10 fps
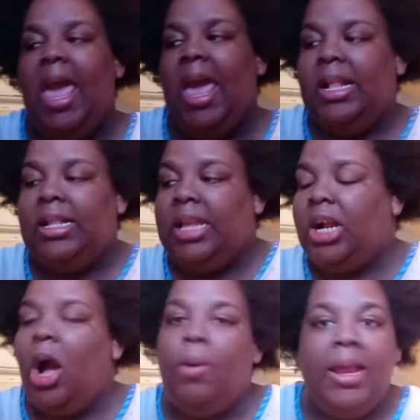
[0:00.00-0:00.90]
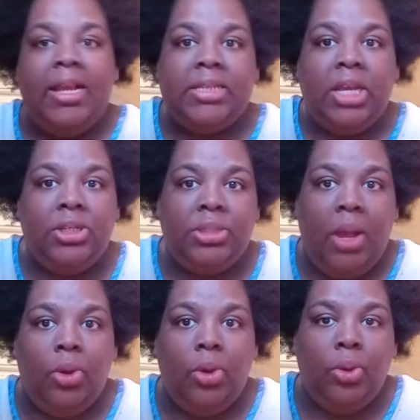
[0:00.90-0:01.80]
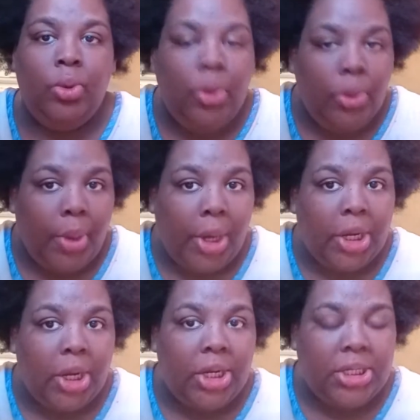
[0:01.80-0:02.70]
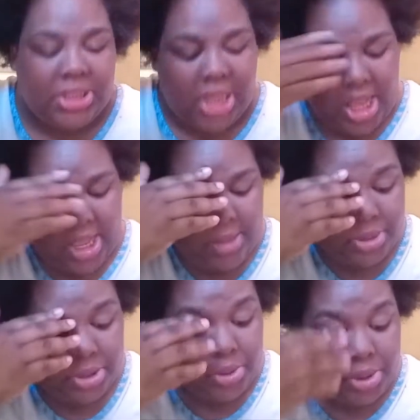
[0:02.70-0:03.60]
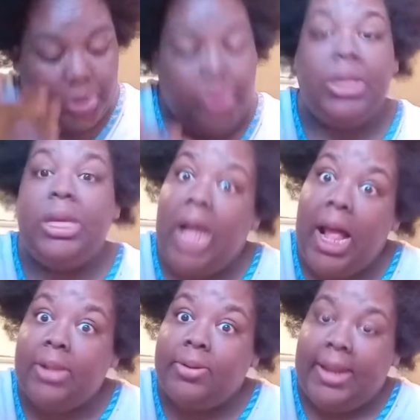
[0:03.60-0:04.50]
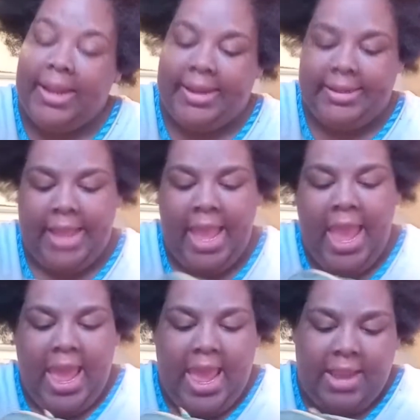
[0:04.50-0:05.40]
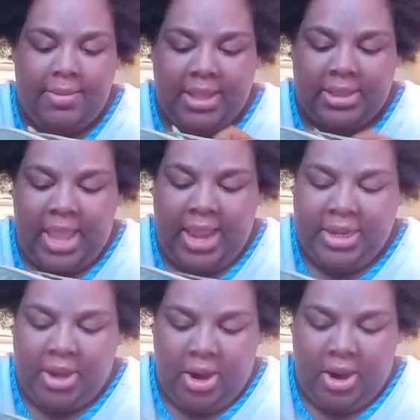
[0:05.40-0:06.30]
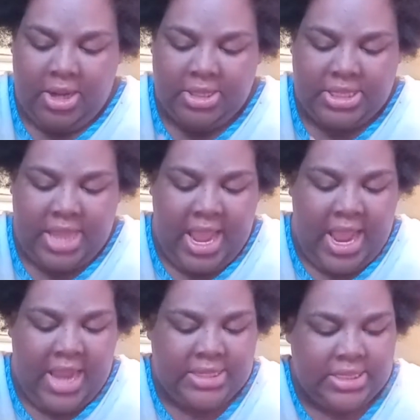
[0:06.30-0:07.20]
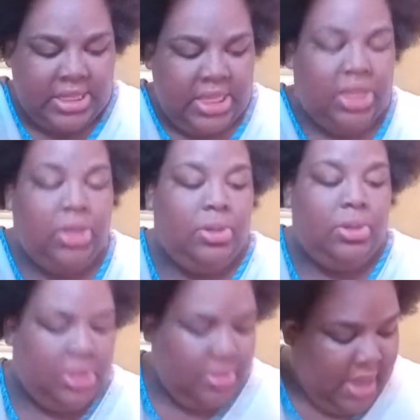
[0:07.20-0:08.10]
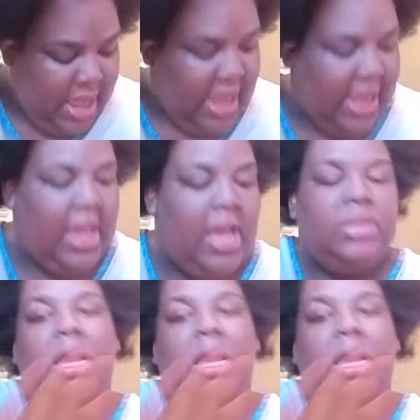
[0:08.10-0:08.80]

And like always, I use my Ohuhu markers to do the coloring. And my line art, I actually use my